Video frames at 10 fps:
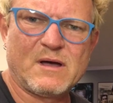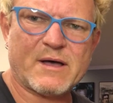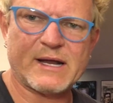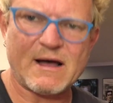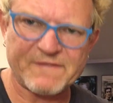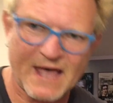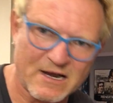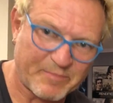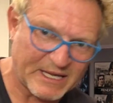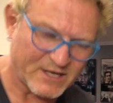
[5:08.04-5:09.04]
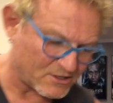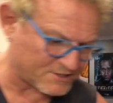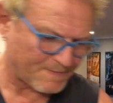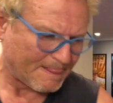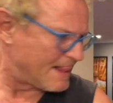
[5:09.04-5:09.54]
Okay, now for the
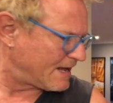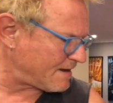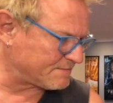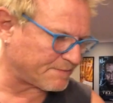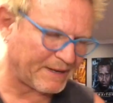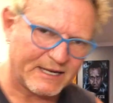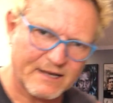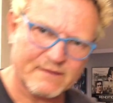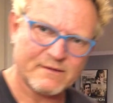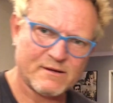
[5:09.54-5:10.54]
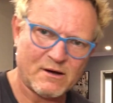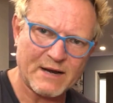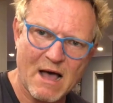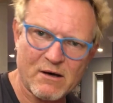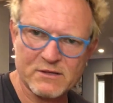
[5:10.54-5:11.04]
jalapenos. Depending on
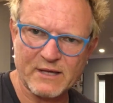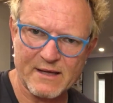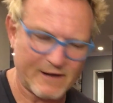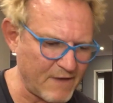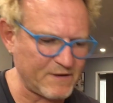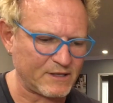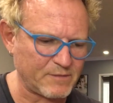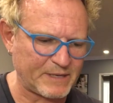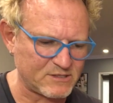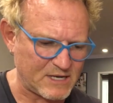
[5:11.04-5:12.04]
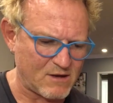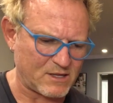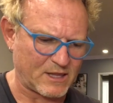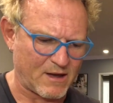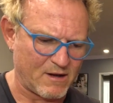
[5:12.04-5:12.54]
how hot they are, everything depends on how
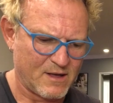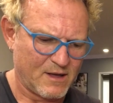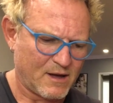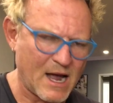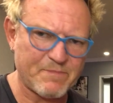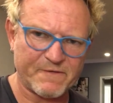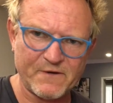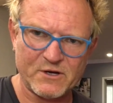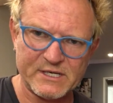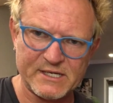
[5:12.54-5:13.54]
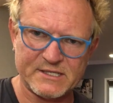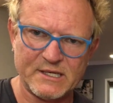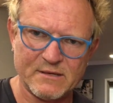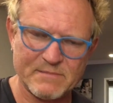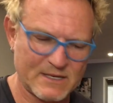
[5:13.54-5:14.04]
hot they are. I prefer to
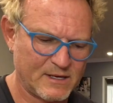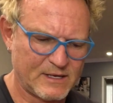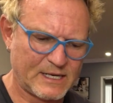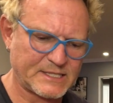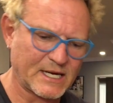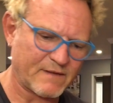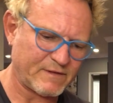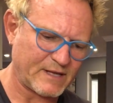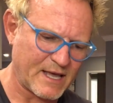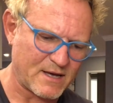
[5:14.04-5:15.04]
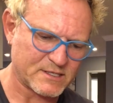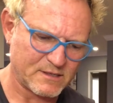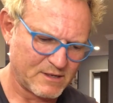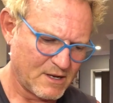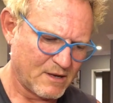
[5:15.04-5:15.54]
deseed them and take everything out.
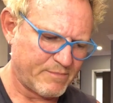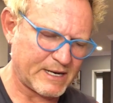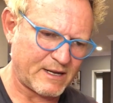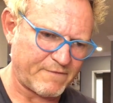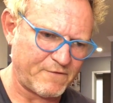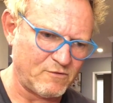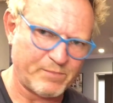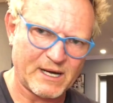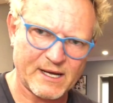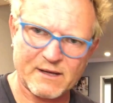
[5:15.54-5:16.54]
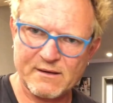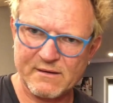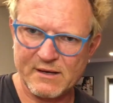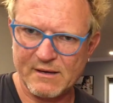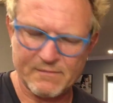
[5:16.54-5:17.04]
But if you're
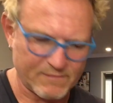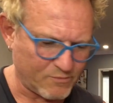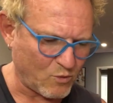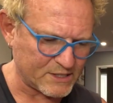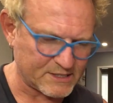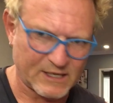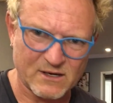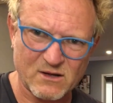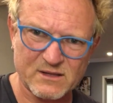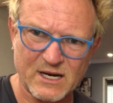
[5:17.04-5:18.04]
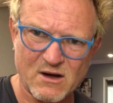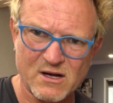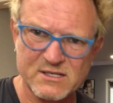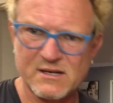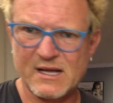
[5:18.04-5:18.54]
buying ones that are not that
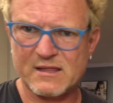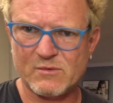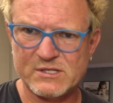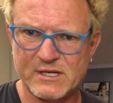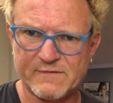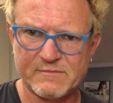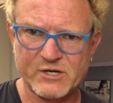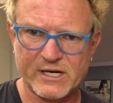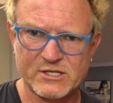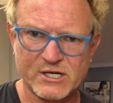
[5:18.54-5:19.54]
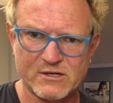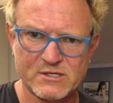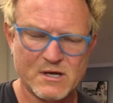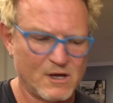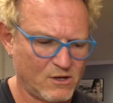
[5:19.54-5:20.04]
hot, like the ones you get from Trader
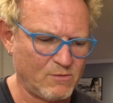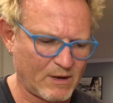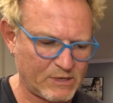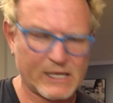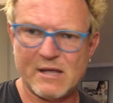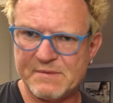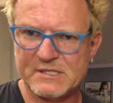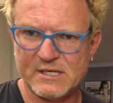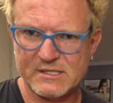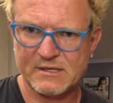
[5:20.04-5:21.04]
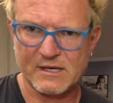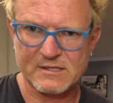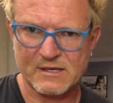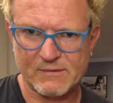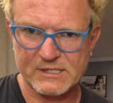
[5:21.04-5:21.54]
Joe's, you might want to keep the seeds in there
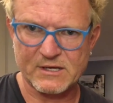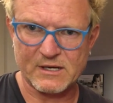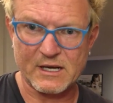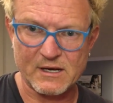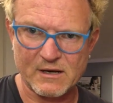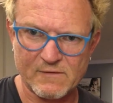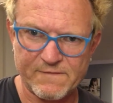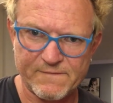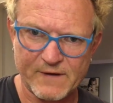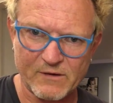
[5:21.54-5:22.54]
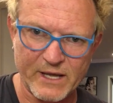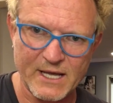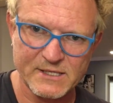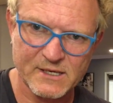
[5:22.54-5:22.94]
because otherwise you're going to get no heat.